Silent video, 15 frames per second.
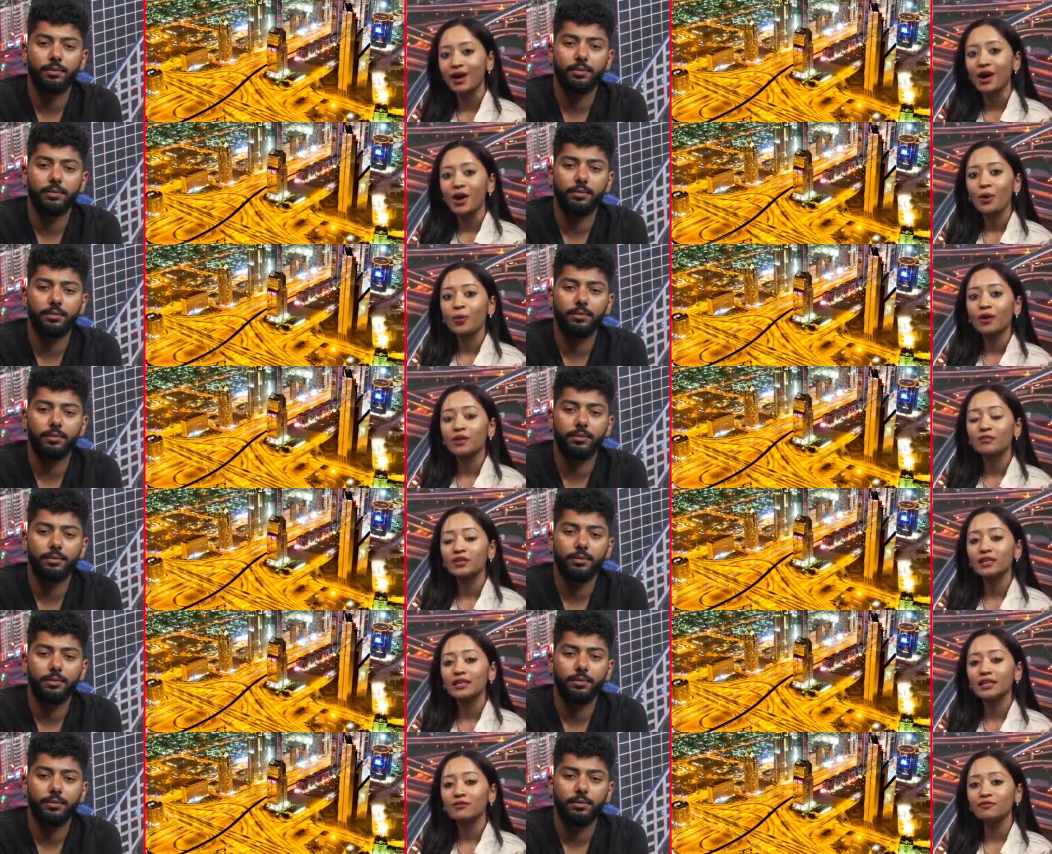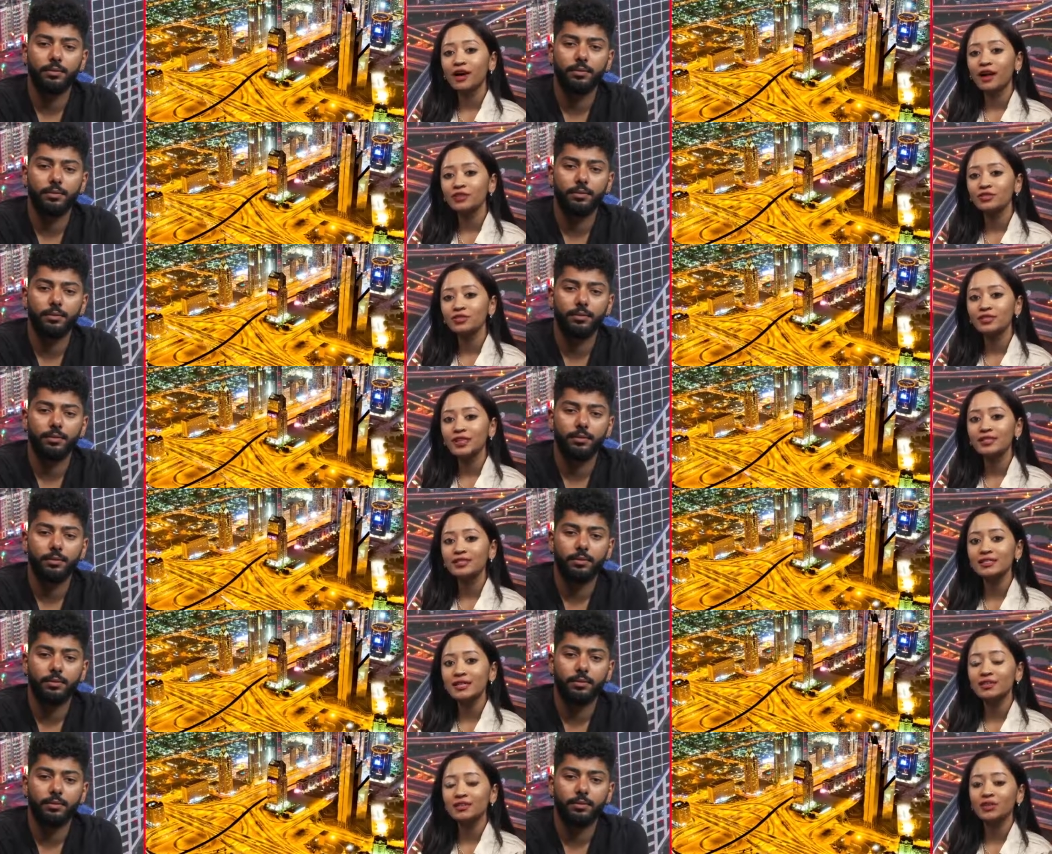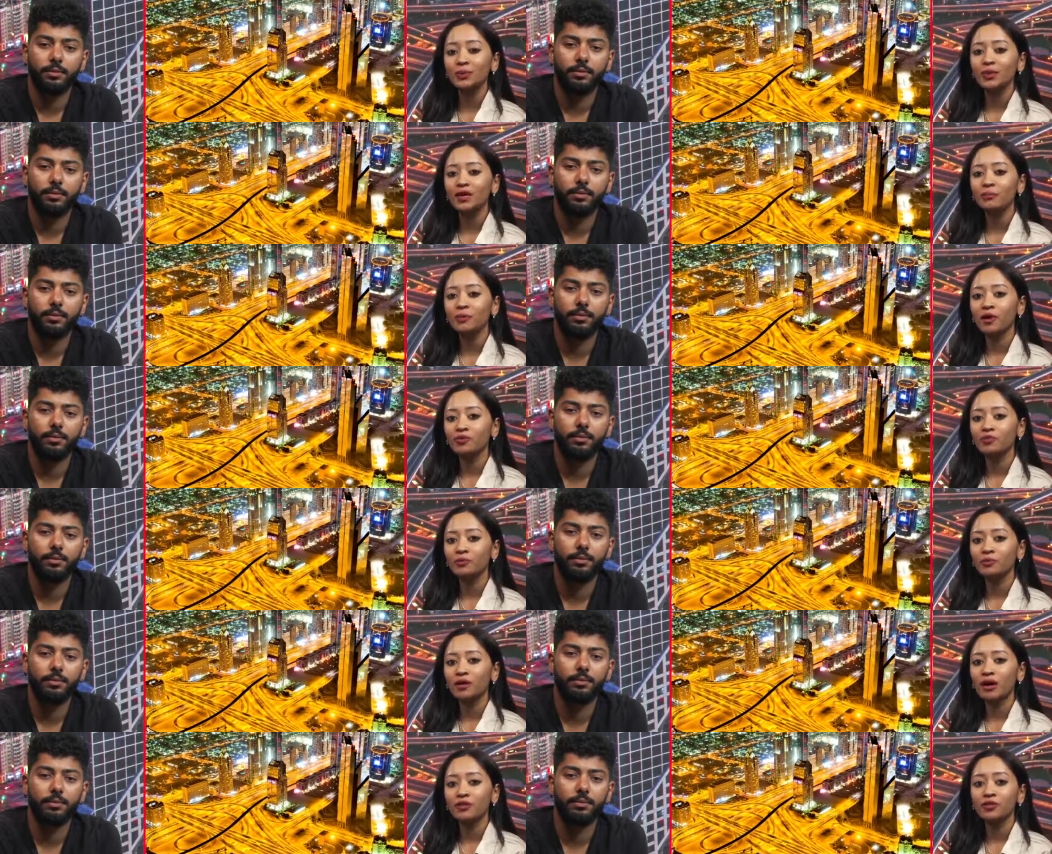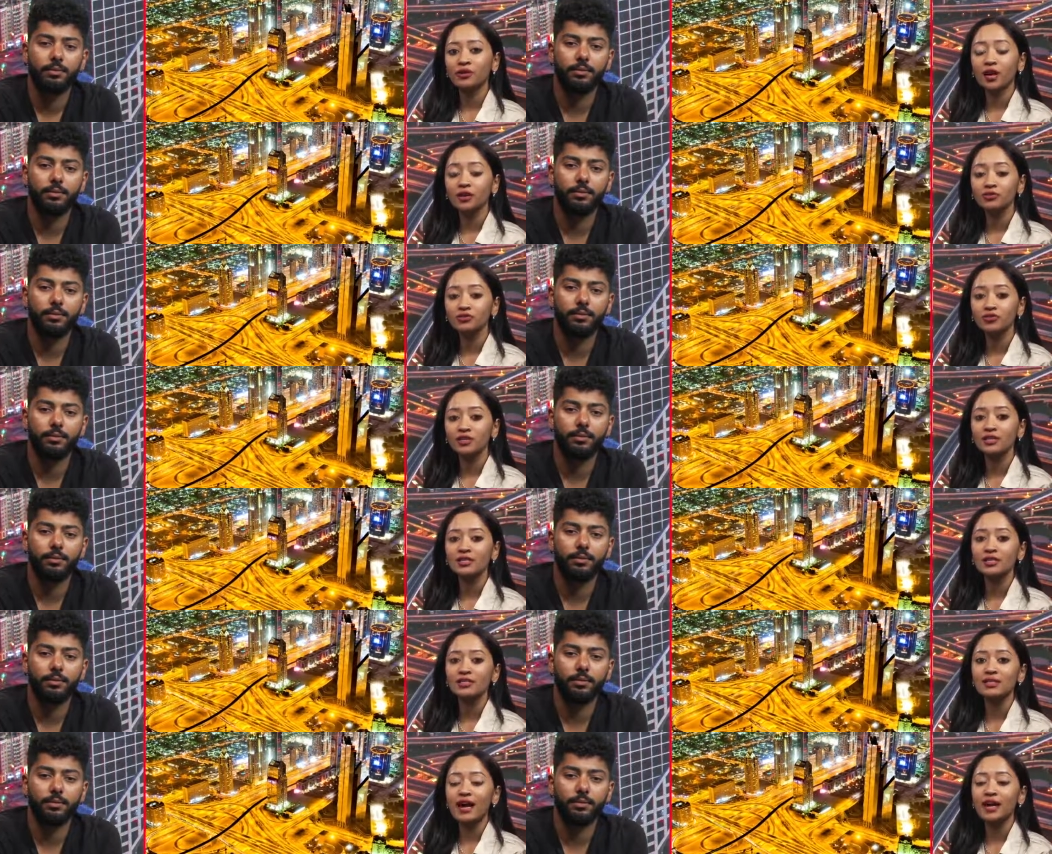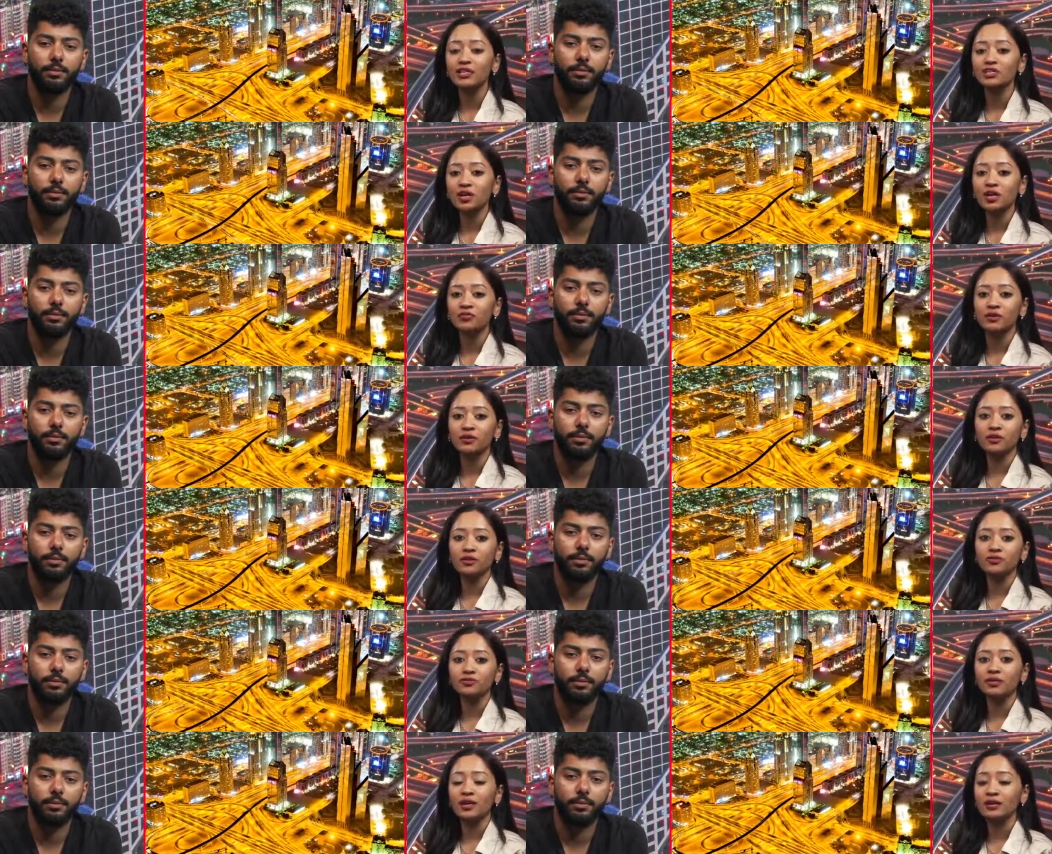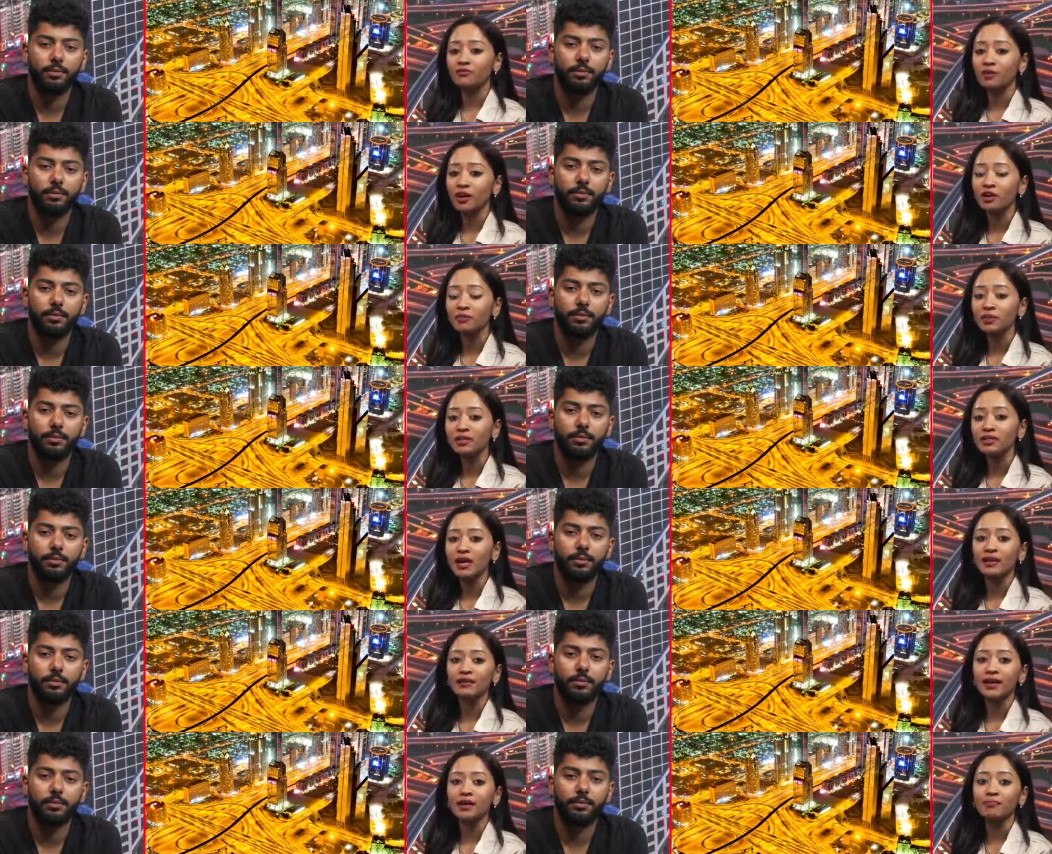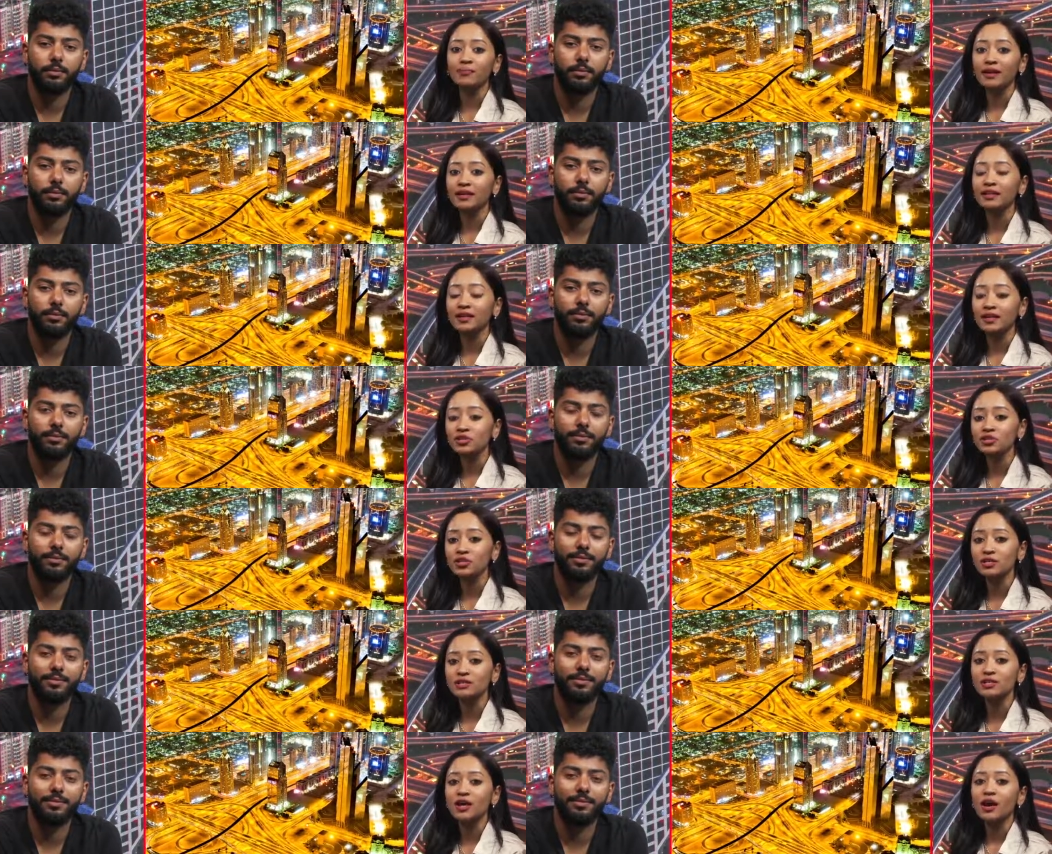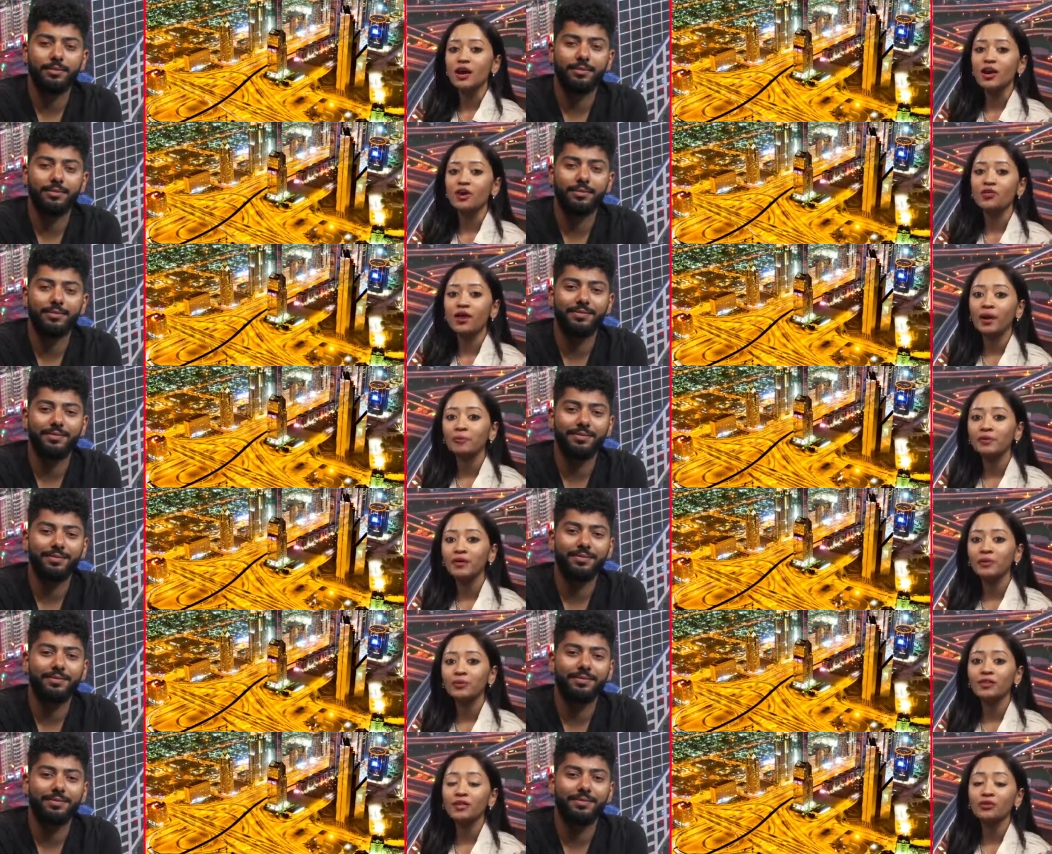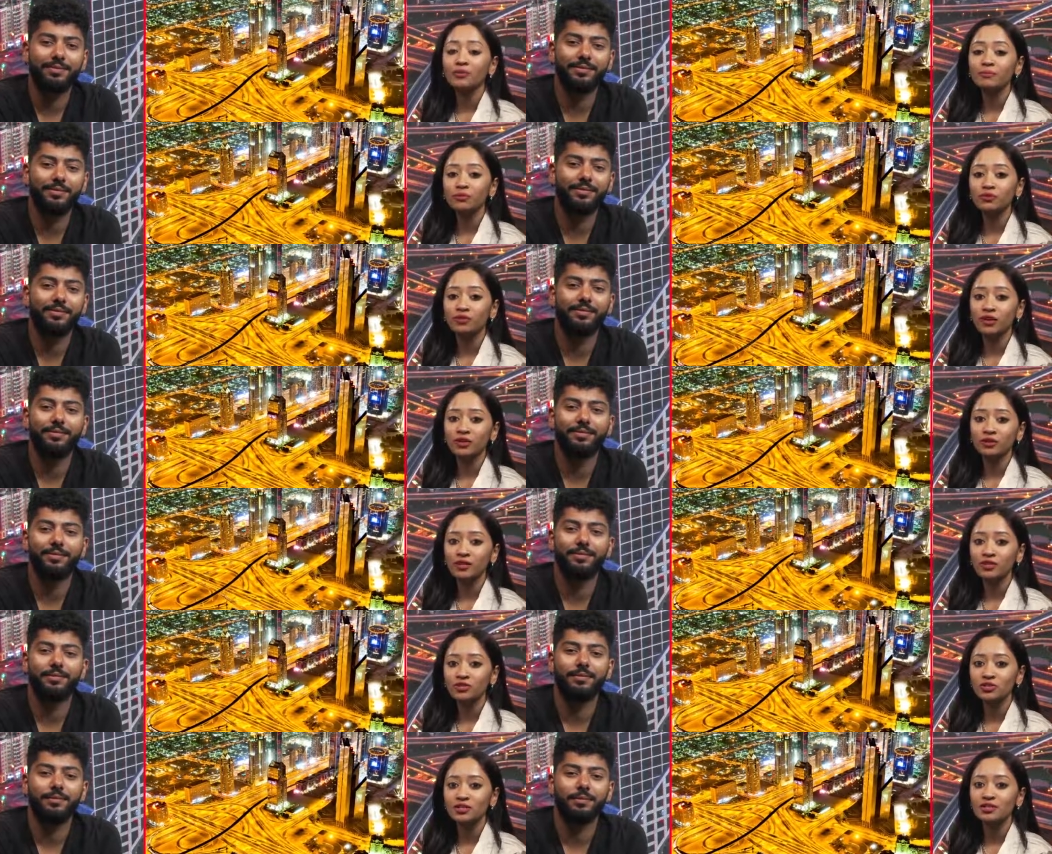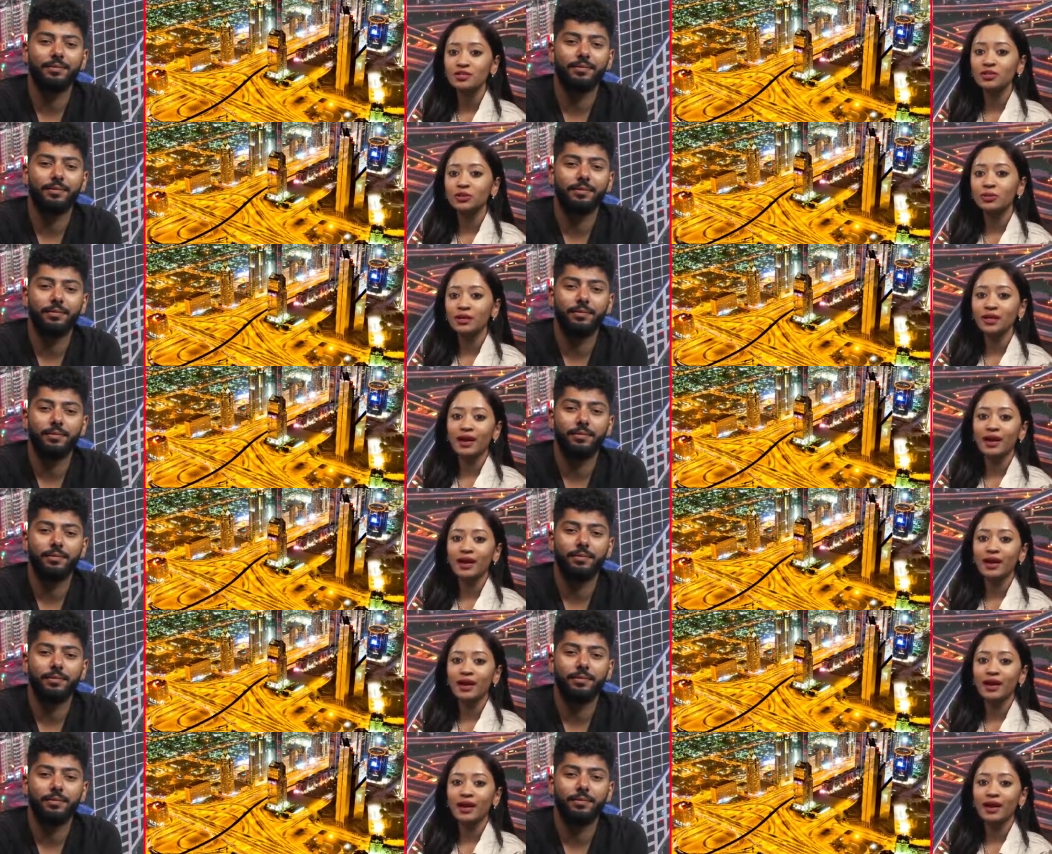Speaker 1: One of the key factors that set the UAE apart from the other countries is the agile regulatory environment. Unlike many nations grappling with crypto regulations, the UAE